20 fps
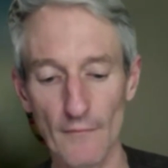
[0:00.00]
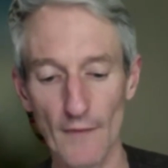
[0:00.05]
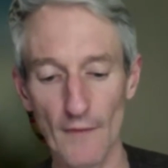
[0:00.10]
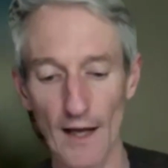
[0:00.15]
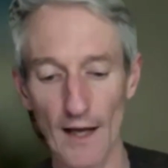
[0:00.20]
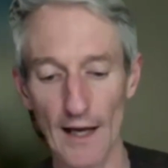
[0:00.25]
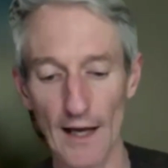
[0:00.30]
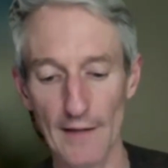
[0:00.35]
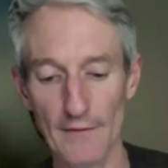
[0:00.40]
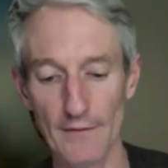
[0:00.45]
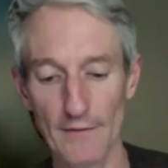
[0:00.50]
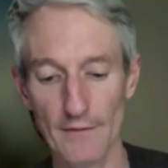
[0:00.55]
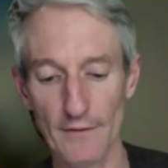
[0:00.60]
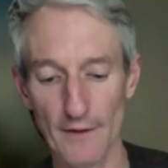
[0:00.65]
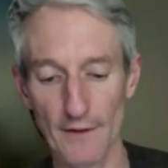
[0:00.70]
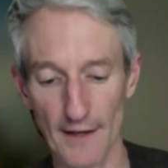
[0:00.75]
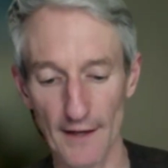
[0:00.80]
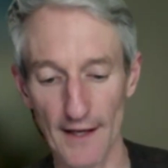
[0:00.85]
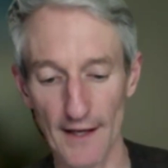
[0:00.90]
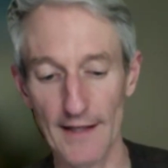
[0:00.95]
and
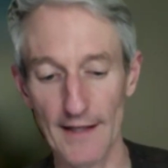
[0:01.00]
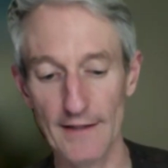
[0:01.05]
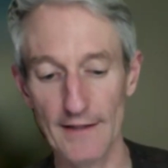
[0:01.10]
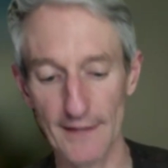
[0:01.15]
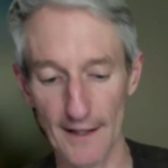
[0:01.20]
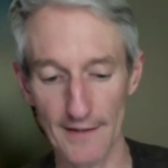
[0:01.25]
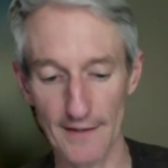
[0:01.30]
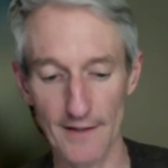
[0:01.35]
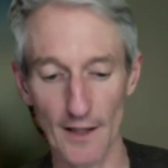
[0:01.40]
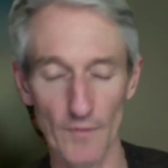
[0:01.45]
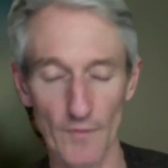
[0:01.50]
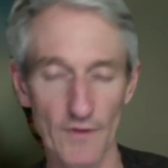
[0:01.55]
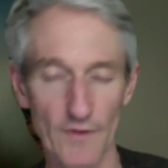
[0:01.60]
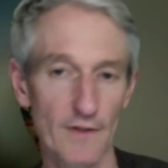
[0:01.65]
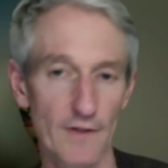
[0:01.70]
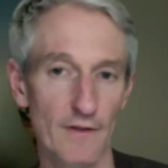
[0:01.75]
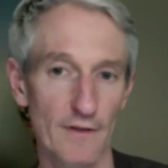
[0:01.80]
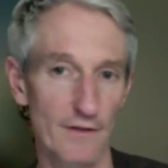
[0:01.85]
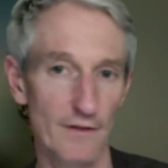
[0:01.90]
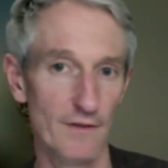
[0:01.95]
he set up
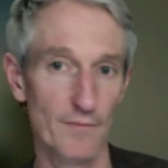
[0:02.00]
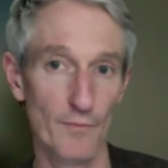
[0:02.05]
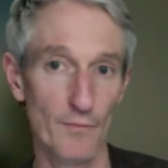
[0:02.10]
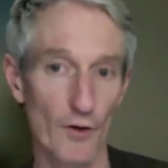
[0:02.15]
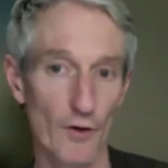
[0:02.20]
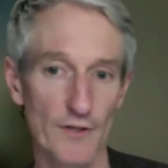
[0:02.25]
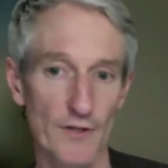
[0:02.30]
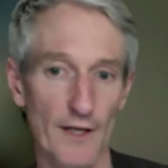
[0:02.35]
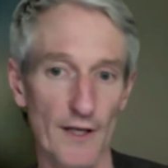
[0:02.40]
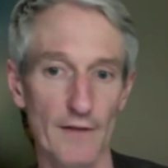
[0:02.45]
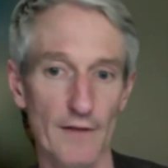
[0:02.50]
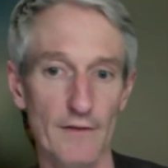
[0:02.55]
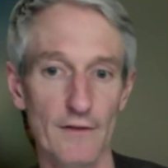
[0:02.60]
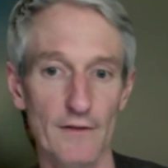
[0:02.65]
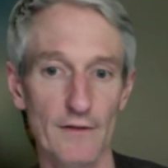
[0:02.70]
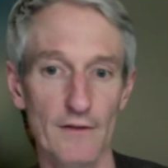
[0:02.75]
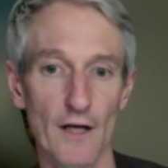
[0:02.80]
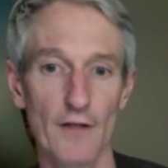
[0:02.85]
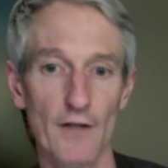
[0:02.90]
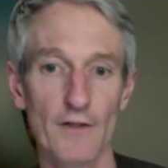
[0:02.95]
projects
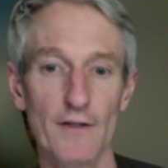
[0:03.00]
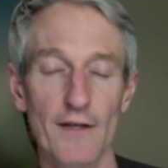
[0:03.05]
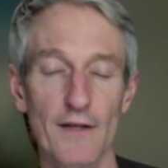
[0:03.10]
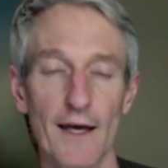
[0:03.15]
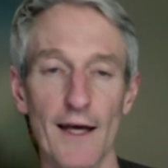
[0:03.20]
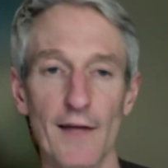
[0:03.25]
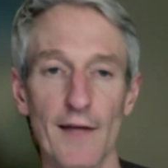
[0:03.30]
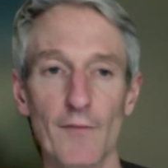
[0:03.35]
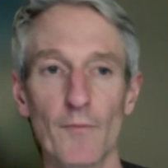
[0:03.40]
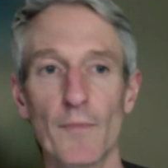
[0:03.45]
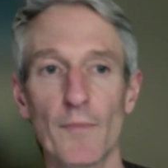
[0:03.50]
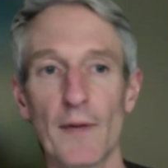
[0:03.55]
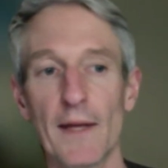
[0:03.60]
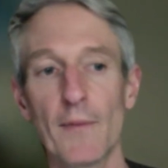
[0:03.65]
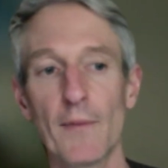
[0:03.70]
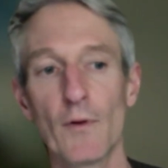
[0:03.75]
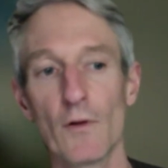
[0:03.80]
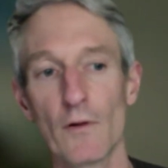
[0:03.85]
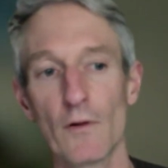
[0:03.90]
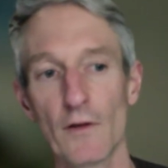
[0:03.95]
such that
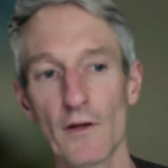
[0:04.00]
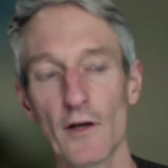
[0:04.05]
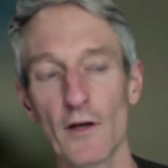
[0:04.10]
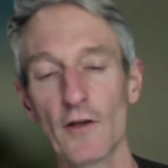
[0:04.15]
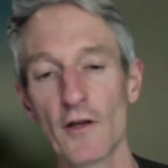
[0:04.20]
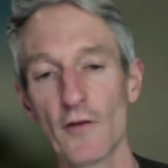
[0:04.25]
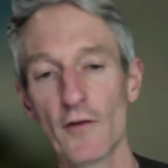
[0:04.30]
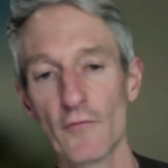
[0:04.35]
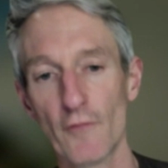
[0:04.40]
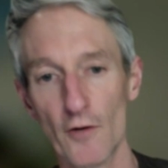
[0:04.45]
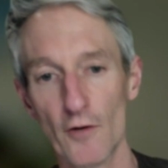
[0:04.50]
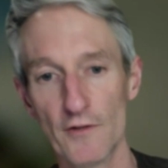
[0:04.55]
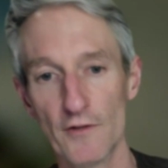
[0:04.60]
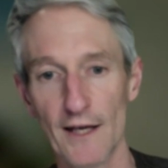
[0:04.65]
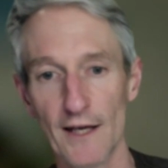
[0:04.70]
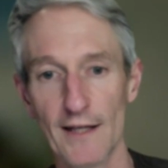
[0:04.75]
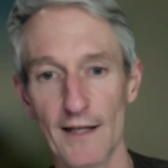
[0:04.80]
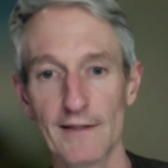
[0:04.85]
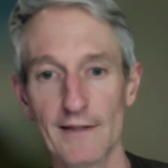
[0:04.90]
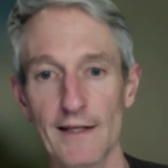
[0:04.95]
people can
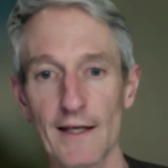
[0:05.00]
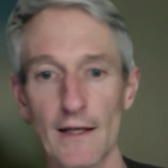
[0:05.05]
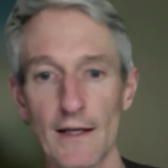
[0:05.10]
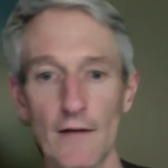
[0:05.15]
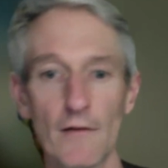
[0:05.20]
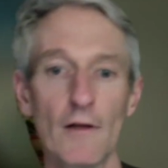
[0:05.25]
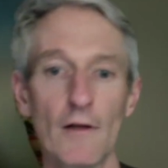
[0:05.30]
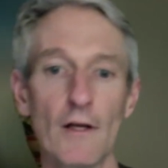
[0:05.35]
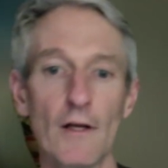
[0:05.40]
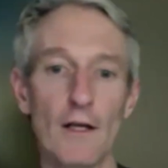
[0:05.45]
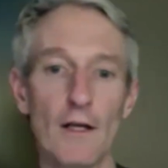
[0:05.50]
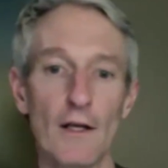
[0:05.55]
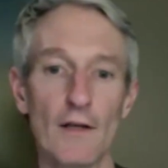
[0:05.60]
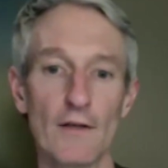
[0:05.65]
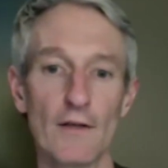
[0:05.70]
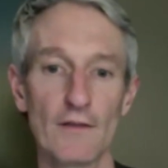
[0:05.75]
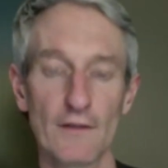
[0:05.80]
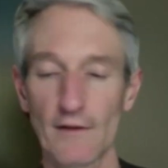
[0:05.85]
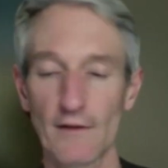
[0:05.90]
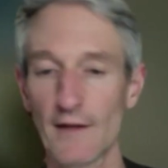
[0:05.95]
rotate in,
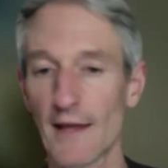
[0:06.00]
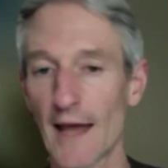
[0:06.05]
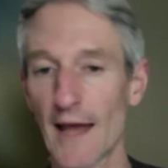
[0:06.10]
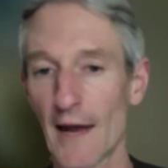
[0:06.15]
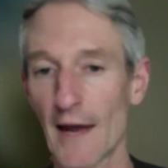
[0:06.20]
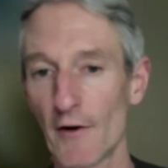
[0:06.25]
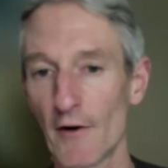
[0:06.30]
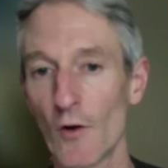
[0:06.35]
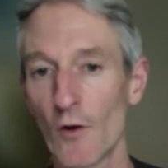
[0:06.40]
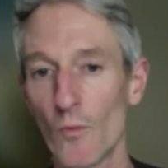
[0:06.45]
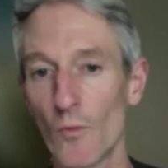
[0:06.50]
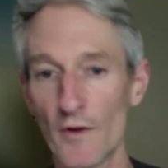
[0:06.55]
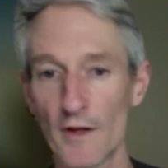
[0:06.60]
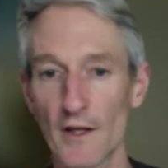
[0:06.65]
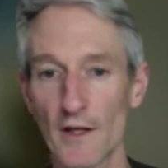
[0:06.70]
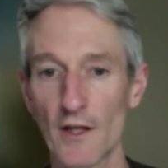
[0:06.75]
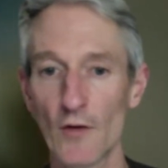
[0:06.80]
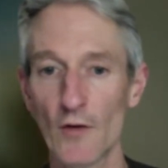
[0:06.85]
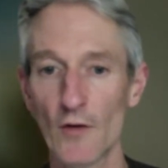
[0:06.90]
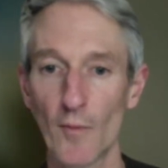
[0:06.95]
carry on with a
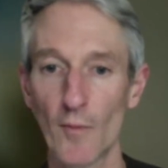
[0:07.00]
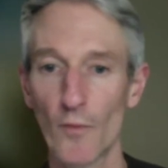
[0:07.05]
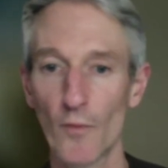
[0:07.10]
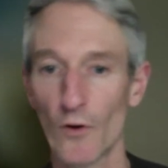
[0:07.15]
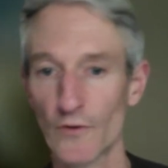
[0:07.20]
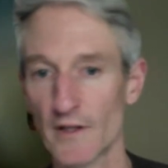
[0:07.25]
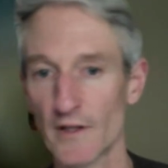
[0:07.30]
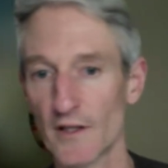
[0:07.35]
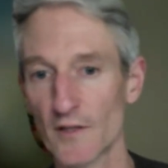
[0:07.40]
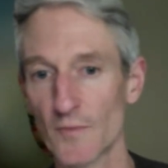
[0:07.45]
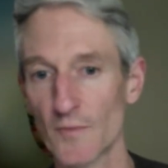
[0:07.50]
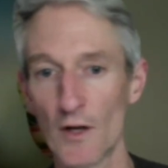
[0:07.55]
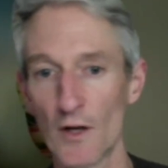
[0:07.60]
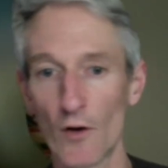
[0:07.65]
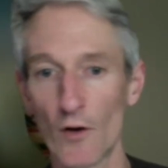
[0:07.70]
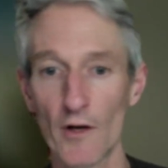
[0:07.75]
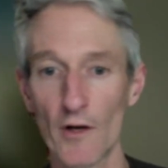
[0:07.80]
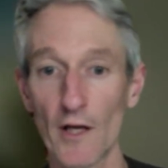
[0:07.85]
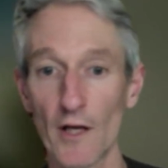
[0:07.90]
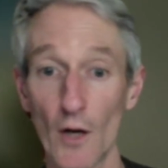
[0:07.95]
QI project that's been
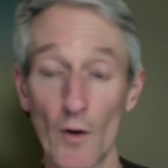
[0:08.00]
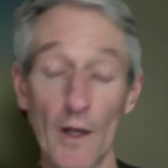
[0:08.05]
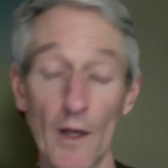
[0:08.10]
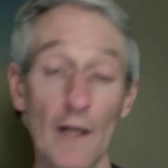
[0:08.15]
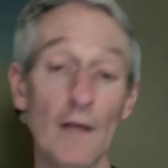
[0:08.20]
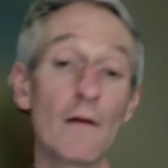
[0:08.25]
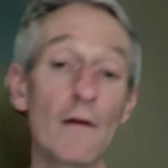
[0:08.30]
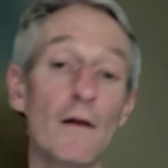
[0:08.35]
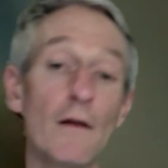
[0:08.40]
ongoing,